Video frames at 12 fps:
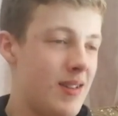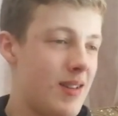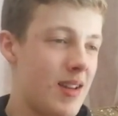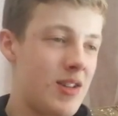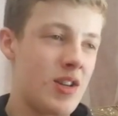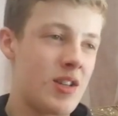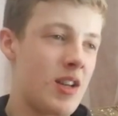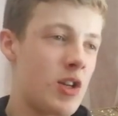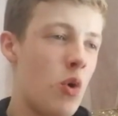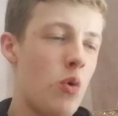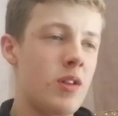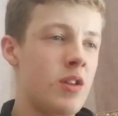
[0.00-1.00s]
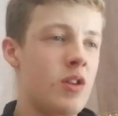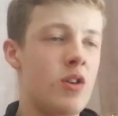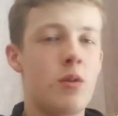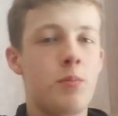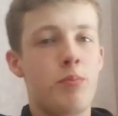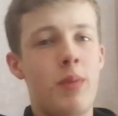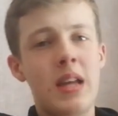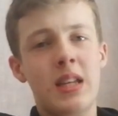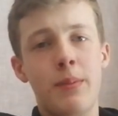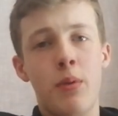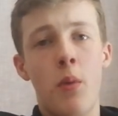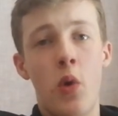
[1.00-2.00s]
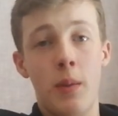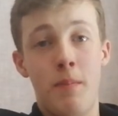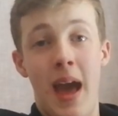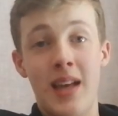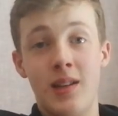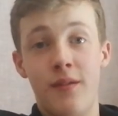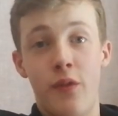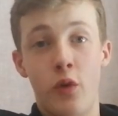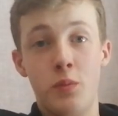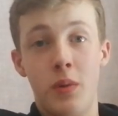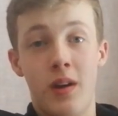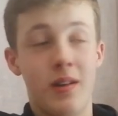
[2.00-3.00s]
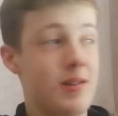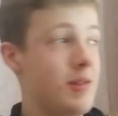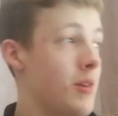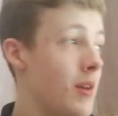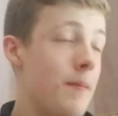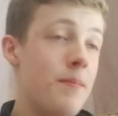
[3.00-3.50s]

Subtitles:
It's just a total, they're basically promoting peasant food because